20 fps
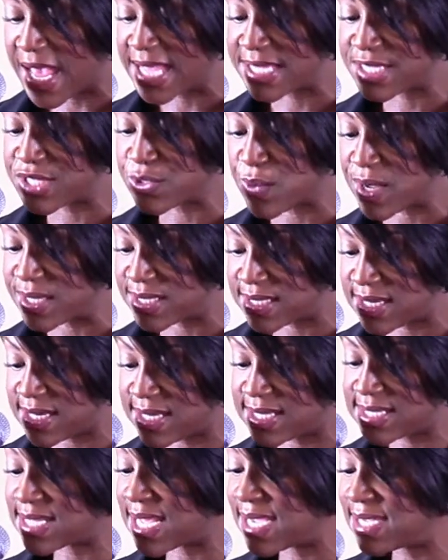as the
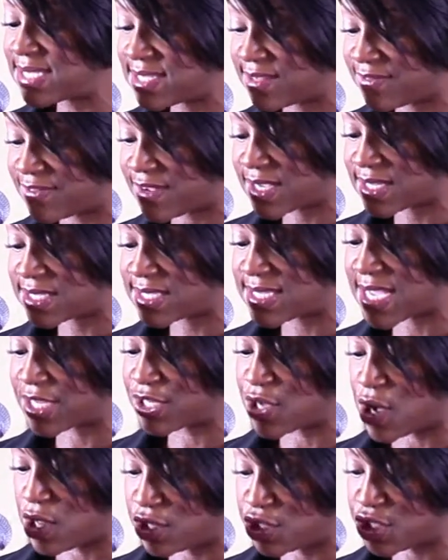resident scientific
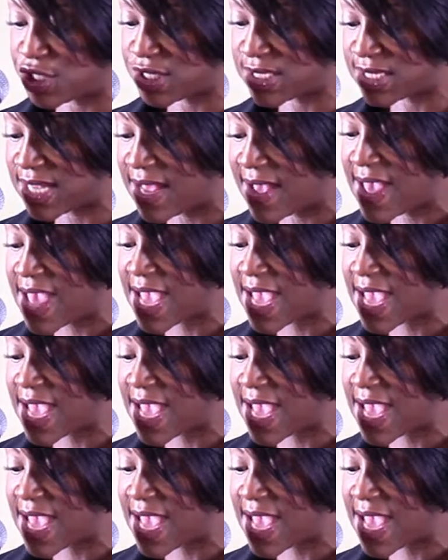technologist